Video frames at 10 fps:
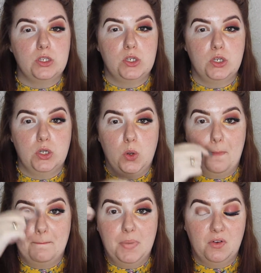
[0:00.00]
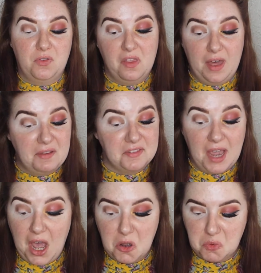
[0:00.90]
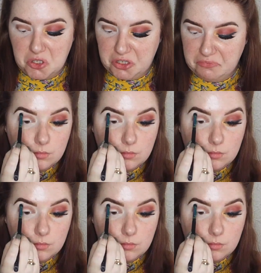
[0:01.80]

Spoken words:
to buff that out.